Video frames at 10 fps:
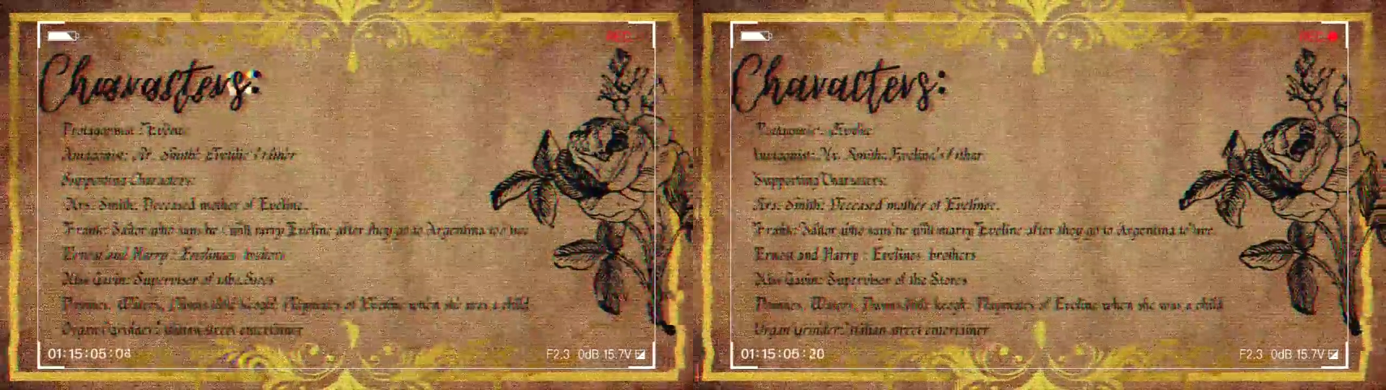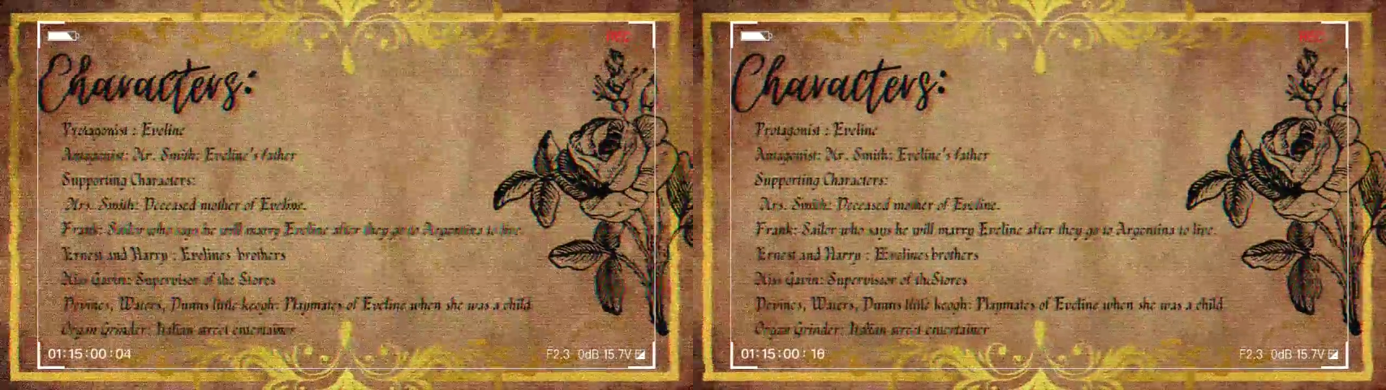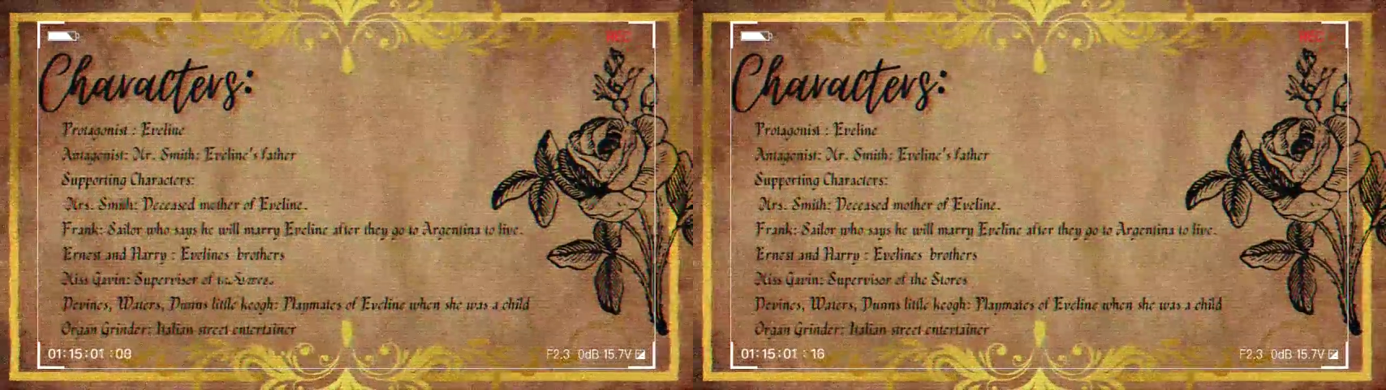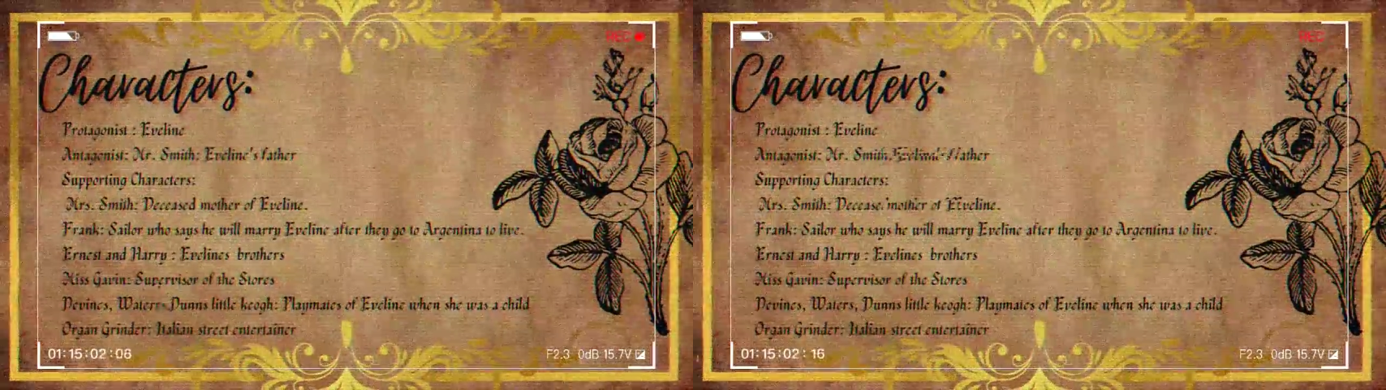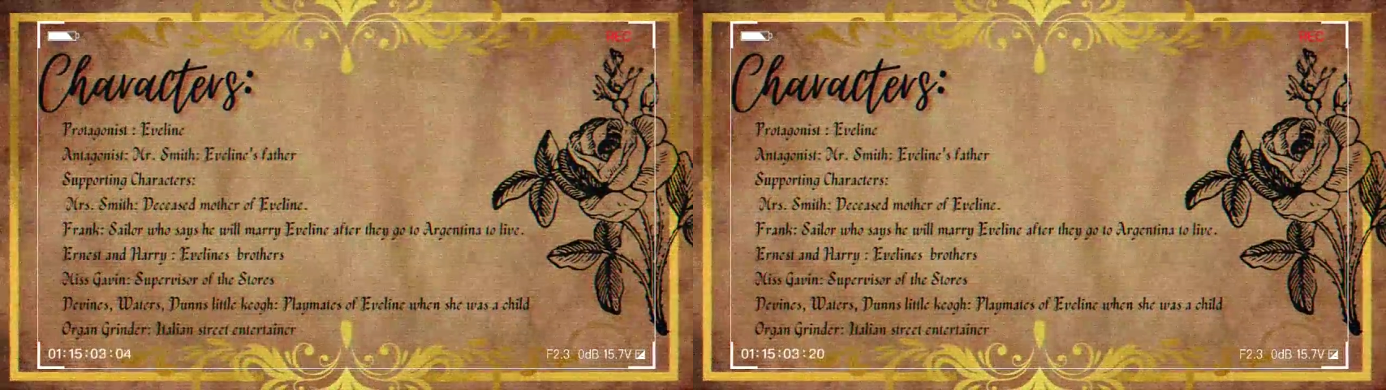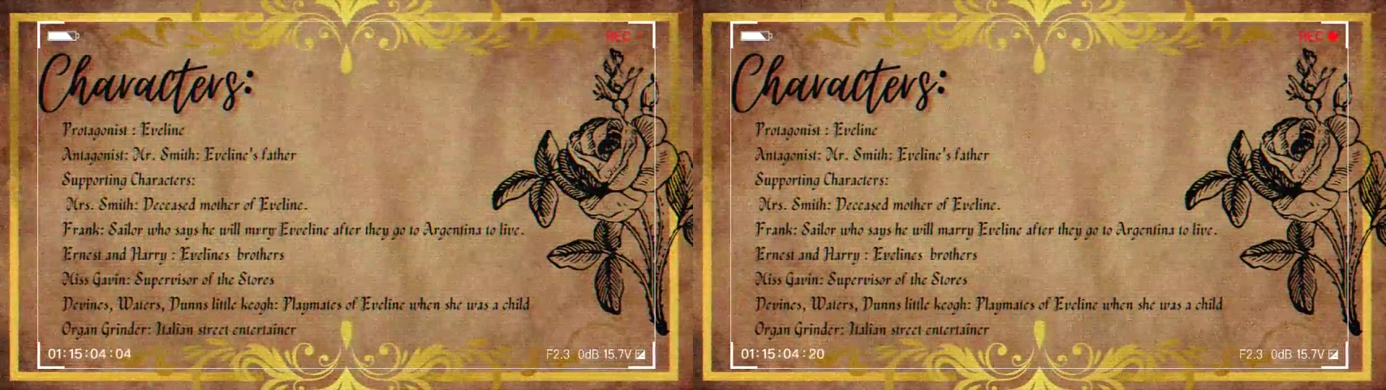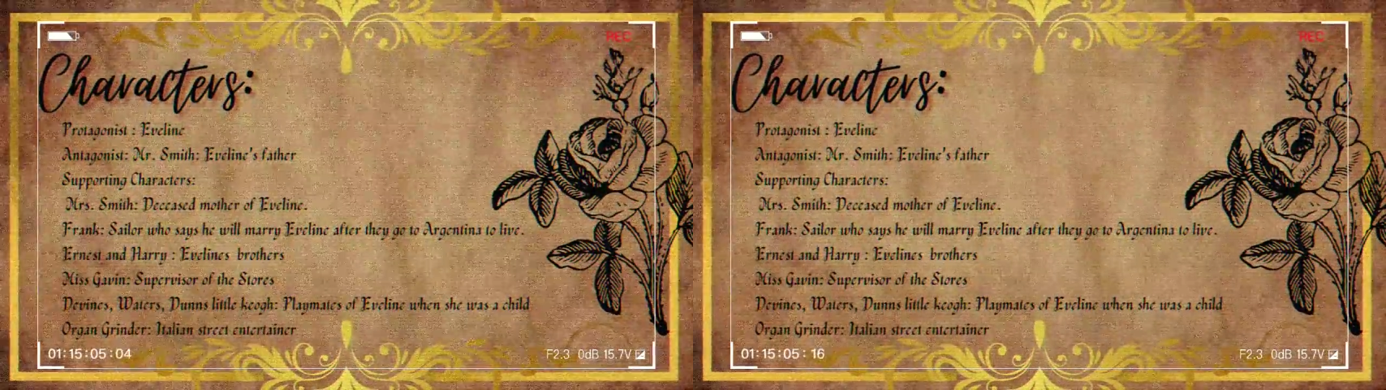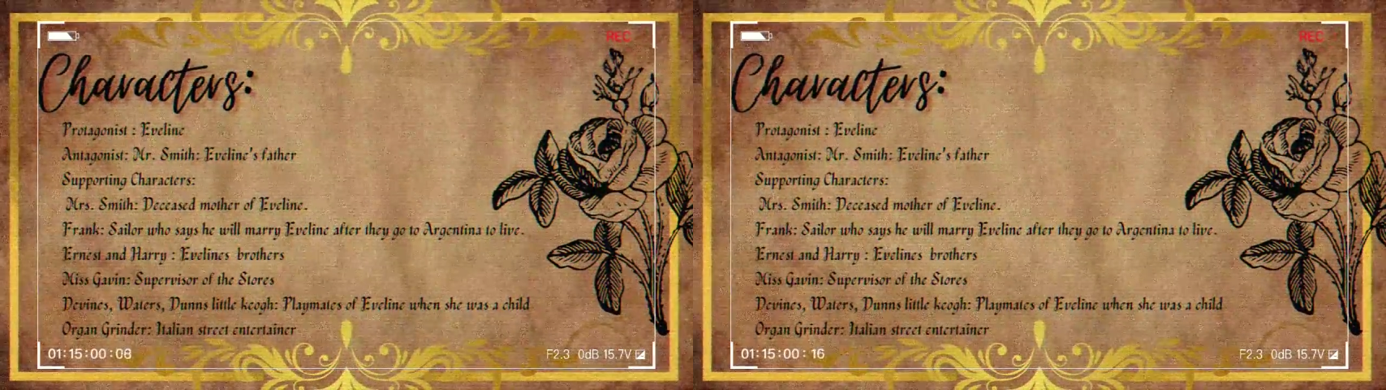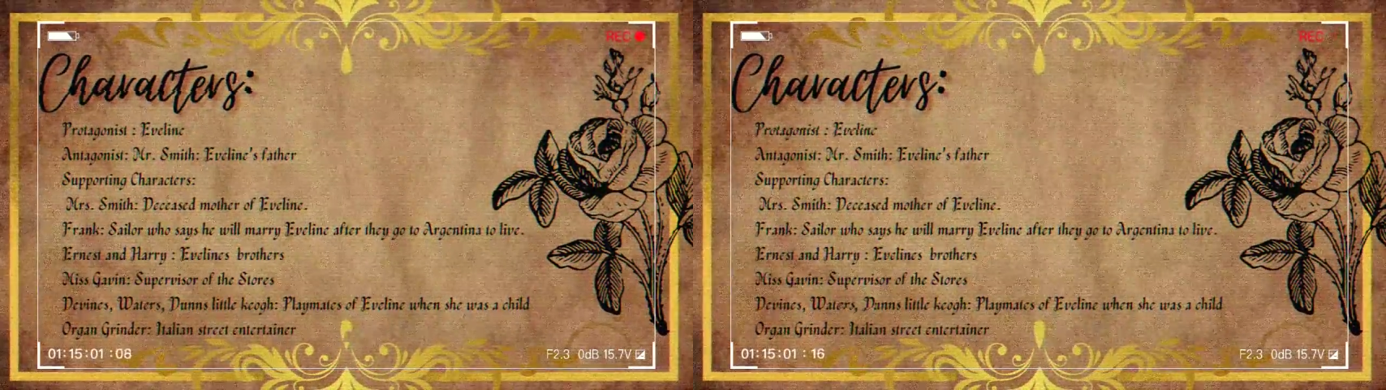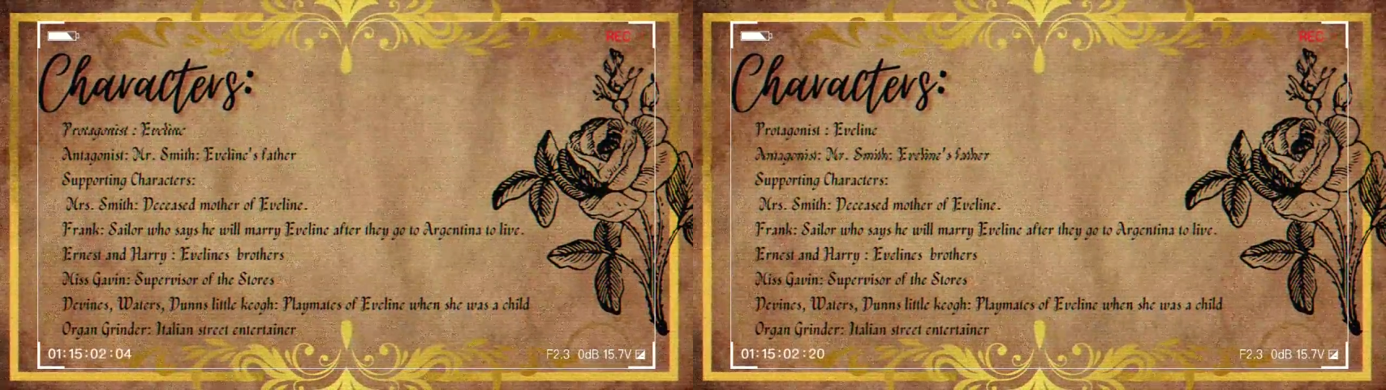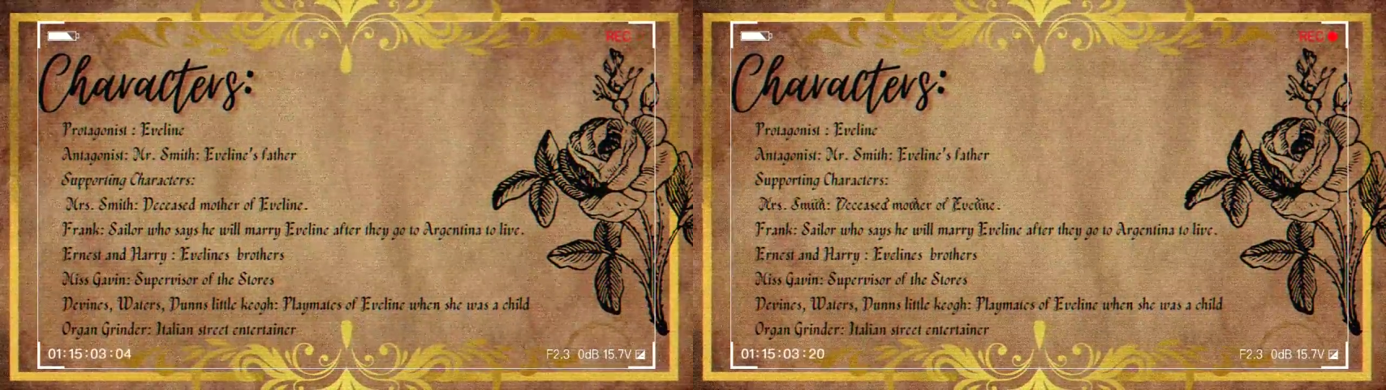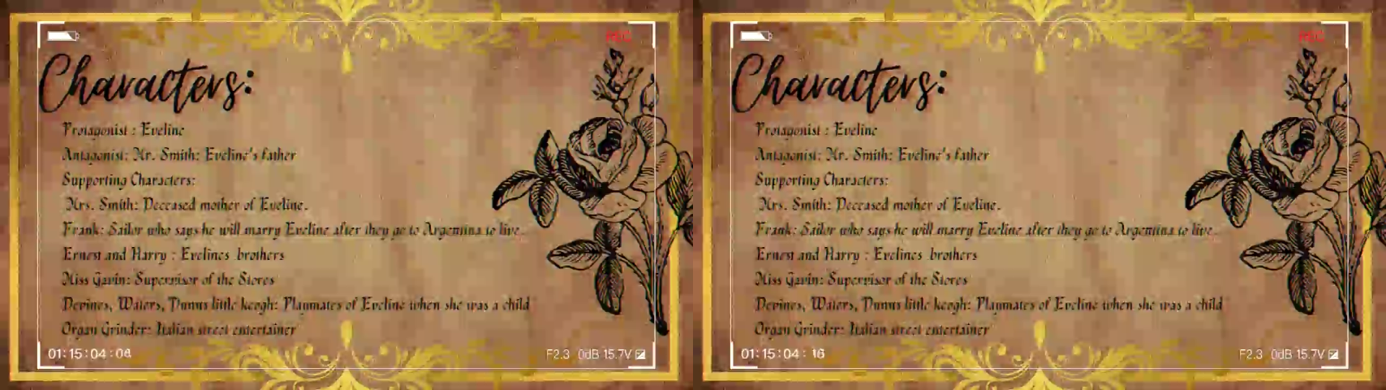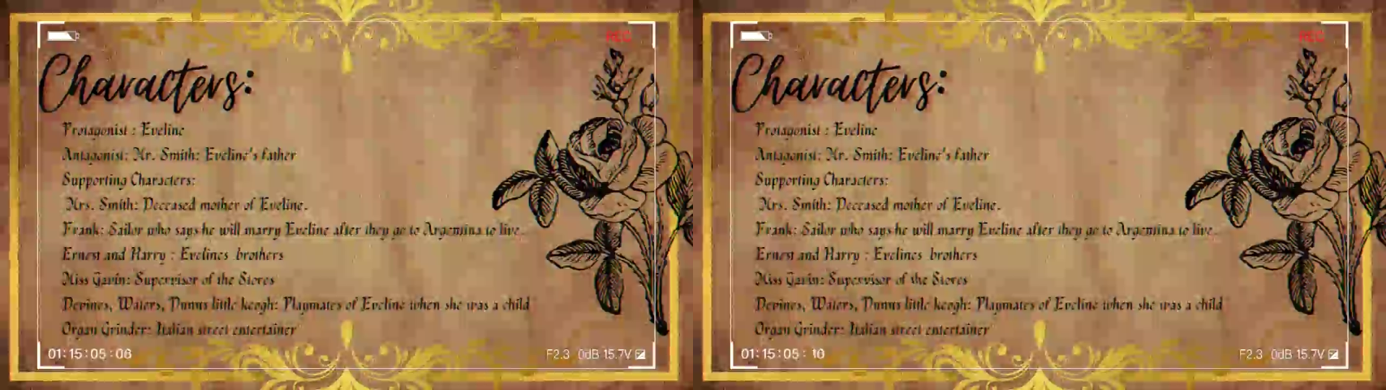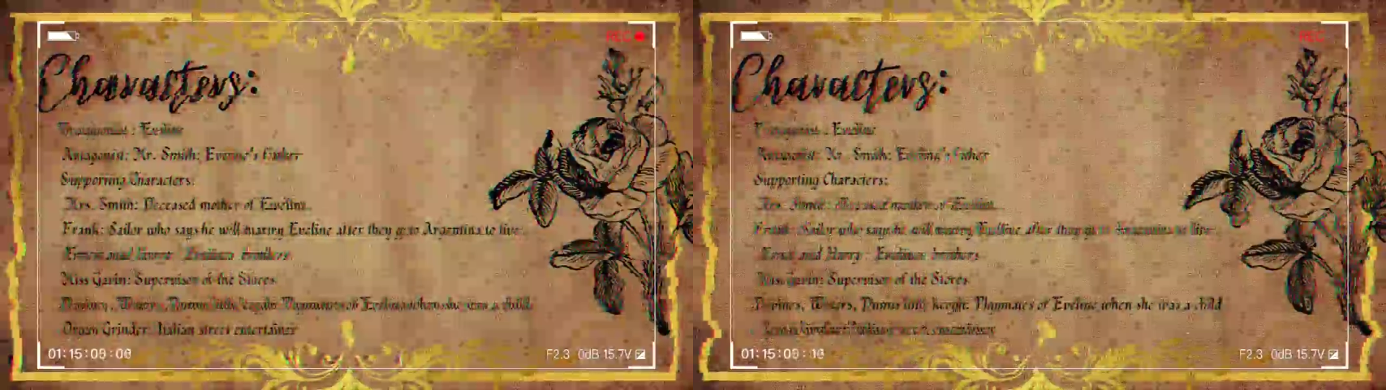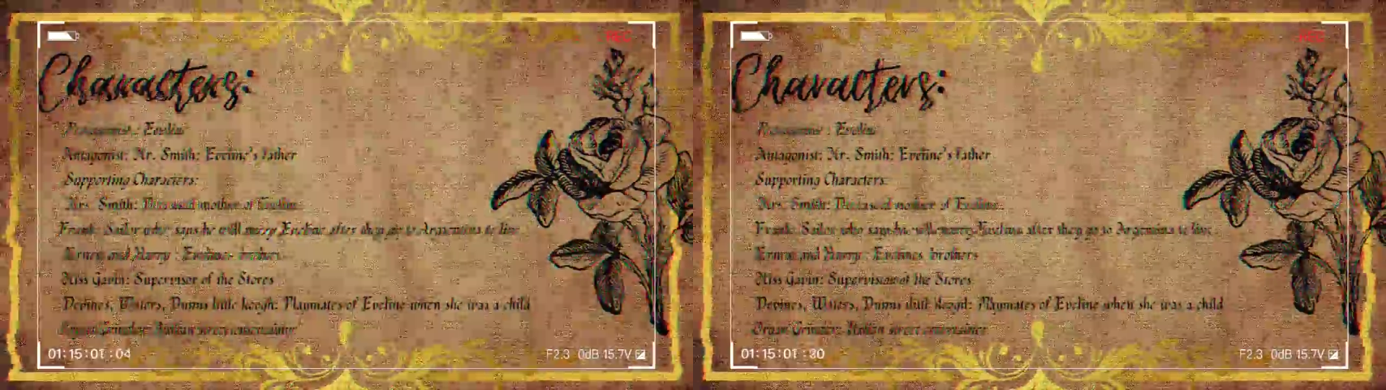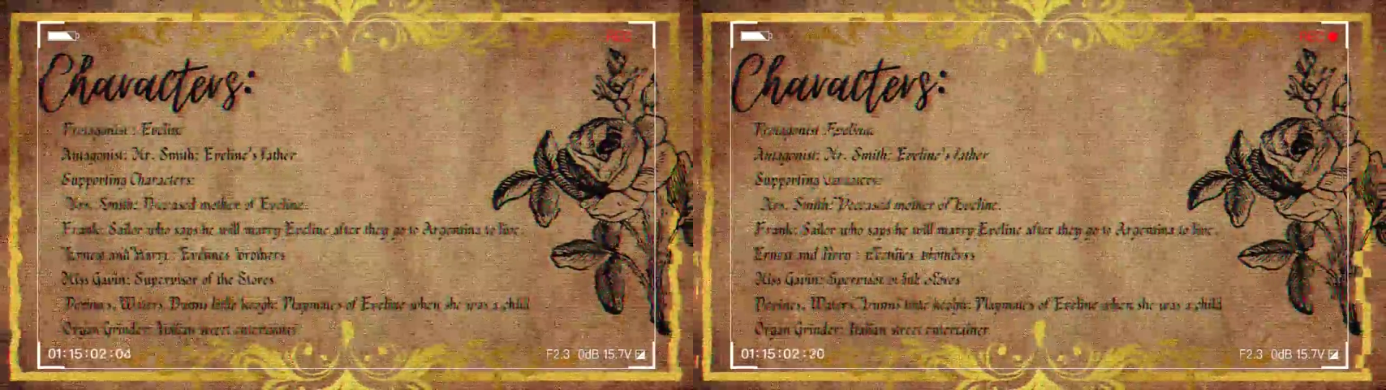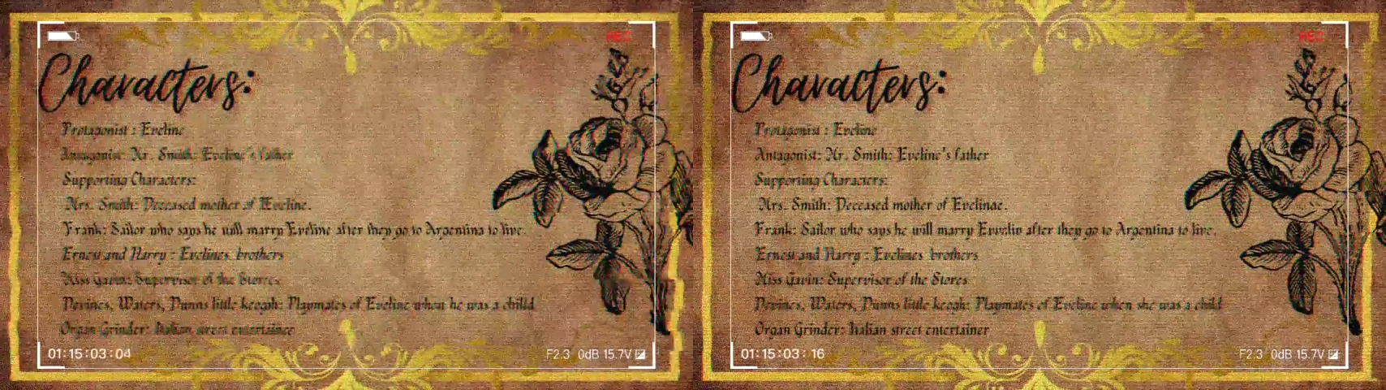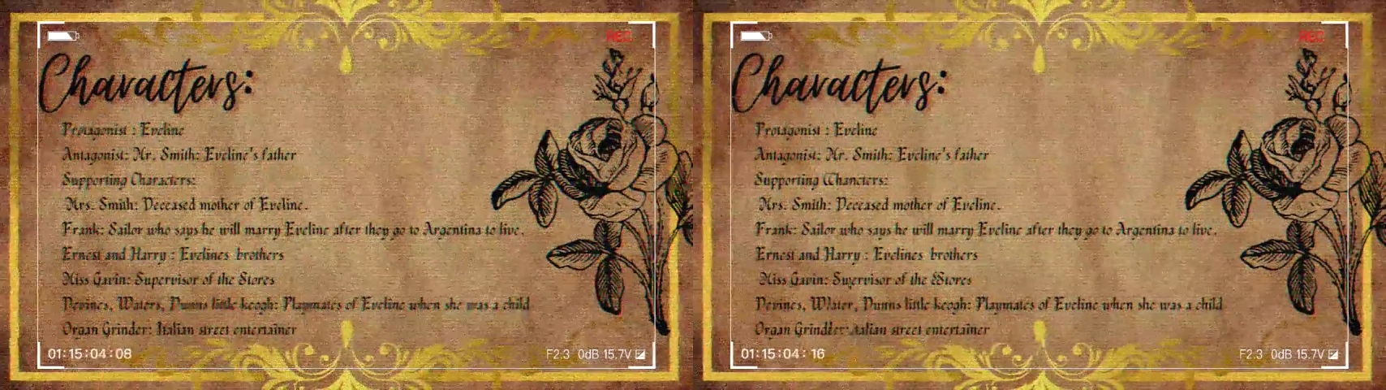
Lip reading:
No face is visible, so there are no lips to read.